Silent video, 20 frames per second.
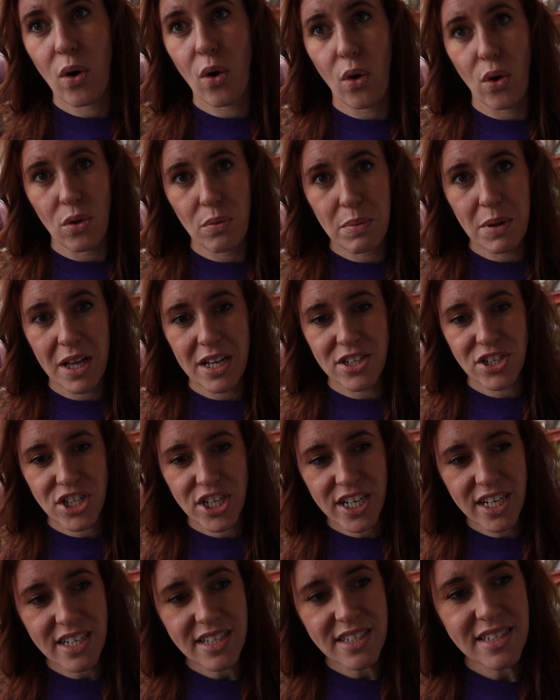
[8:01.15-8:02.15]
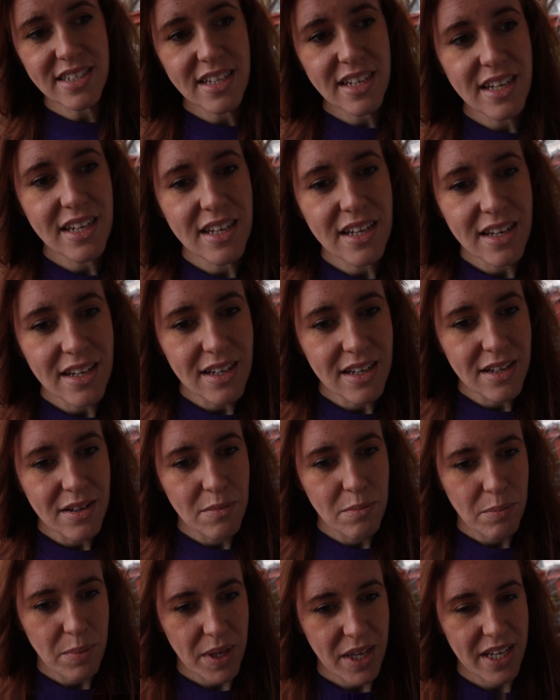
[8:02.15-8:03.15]
cold plunges
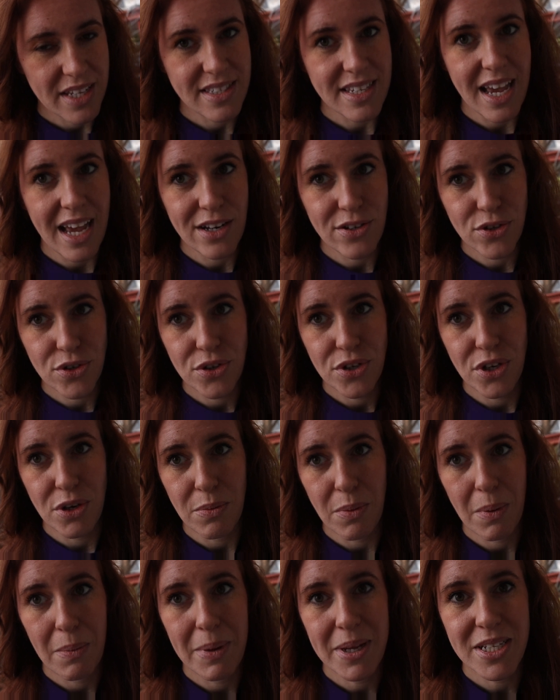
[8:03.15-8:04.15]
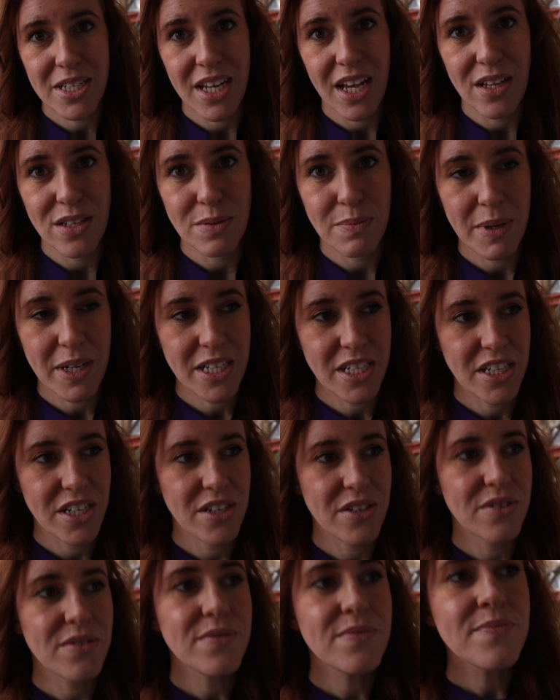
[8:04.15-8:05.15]
because Andrew Huberman tells me
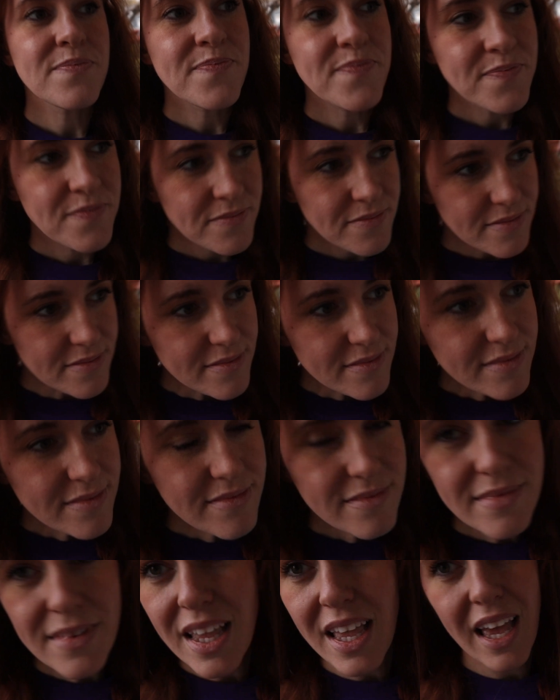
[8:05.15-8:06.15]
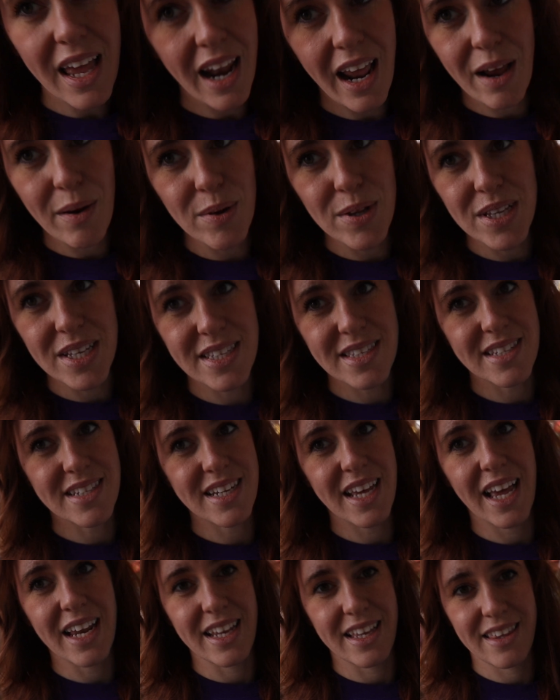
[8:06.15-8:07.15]
to. And I will listen
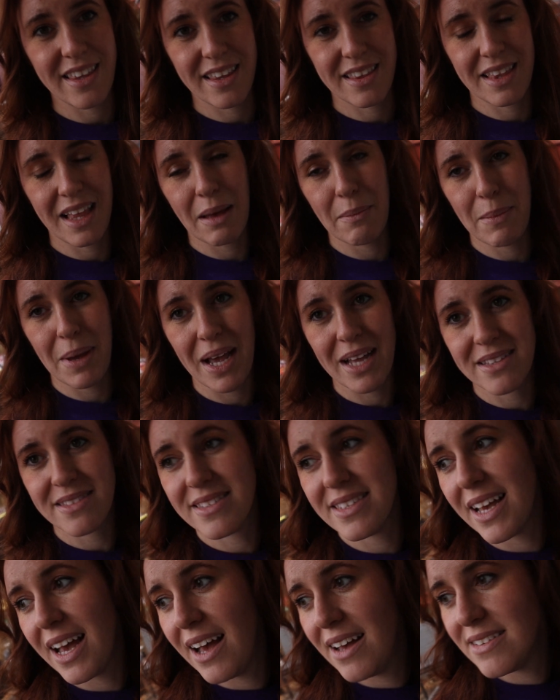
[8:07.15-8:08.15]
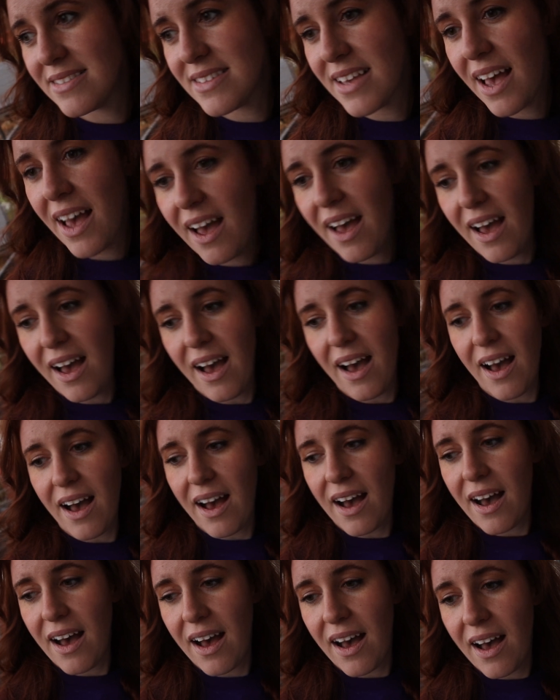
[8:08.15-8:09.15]
to anything that man says.
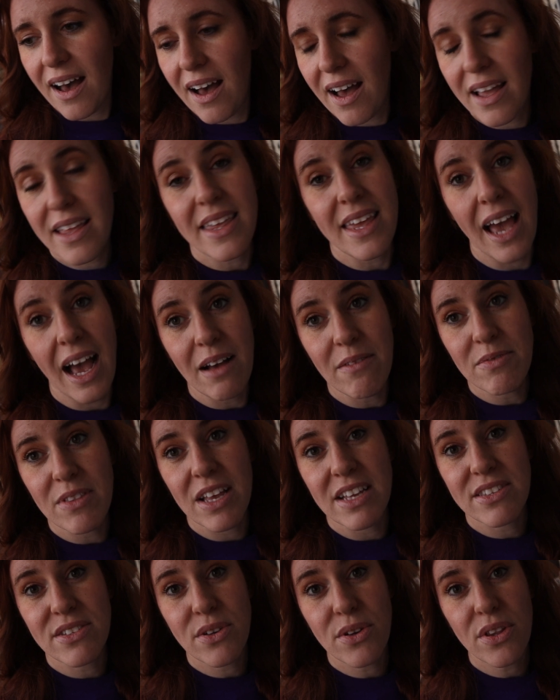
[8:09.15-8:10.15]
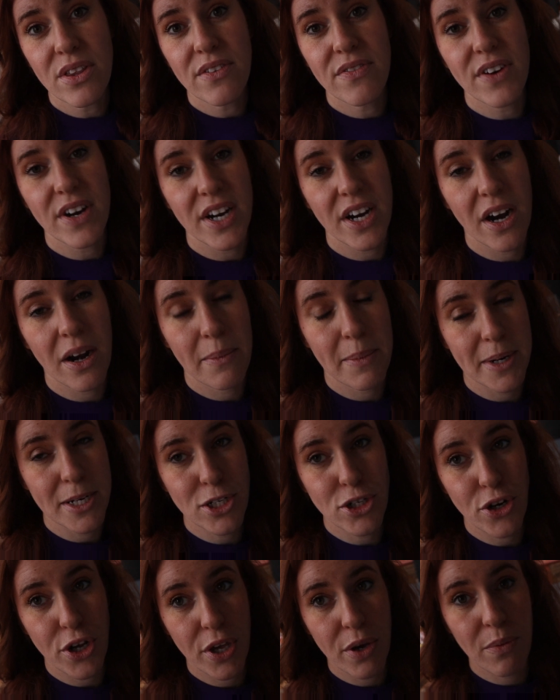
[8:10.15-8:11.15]
Uh, yeah, let's go to the front yard. I'm going to
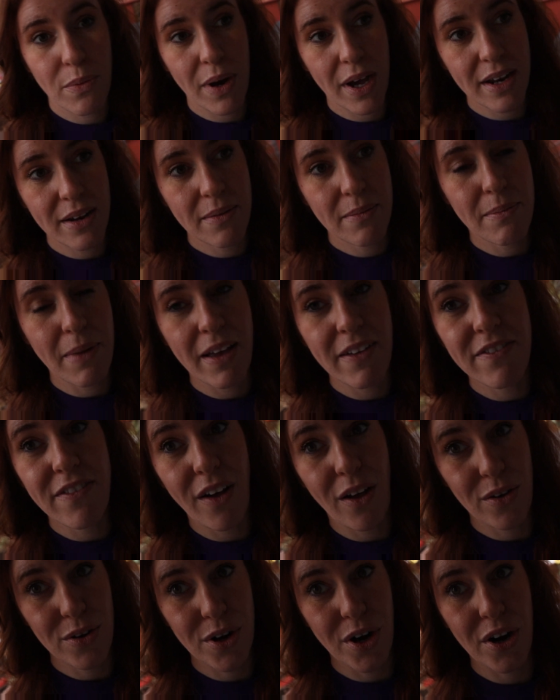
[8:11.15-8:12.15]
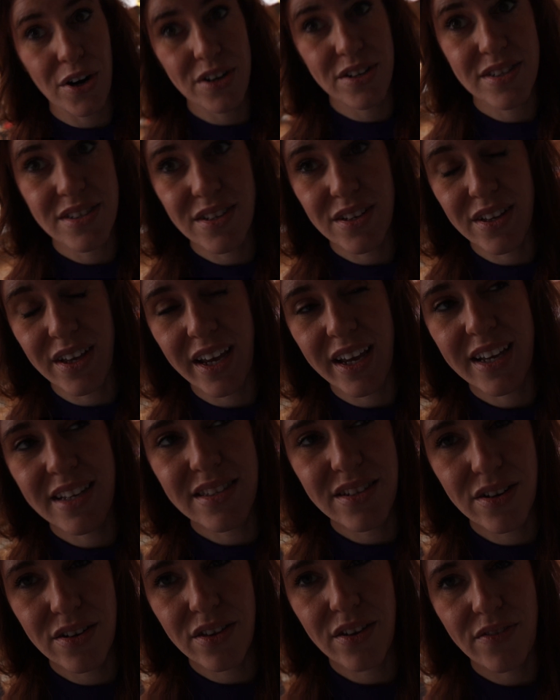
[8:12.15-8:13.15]
show you what my fall gardens look like
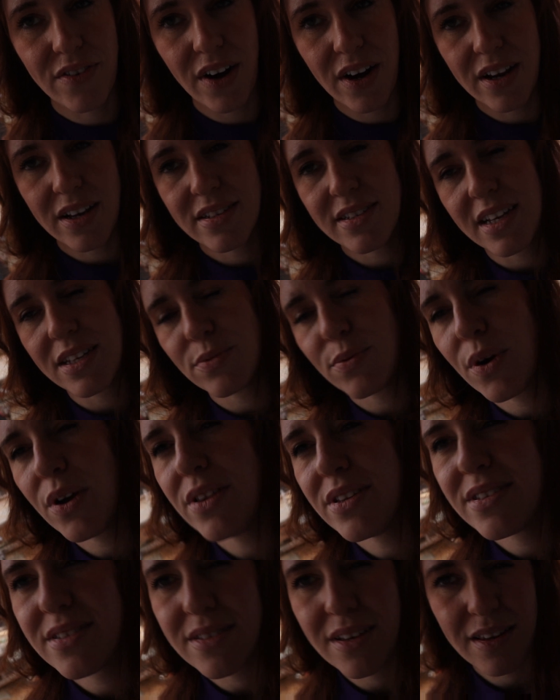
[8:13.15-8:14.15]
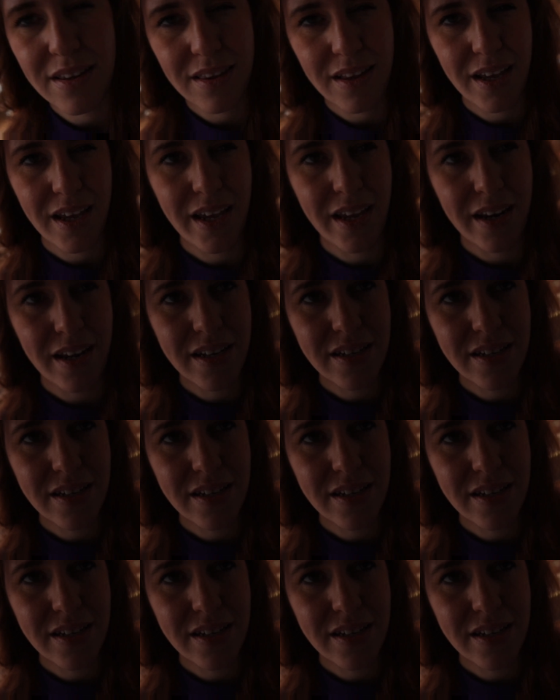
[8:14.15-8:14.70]
because they're in the front because that's where all the sun and the heat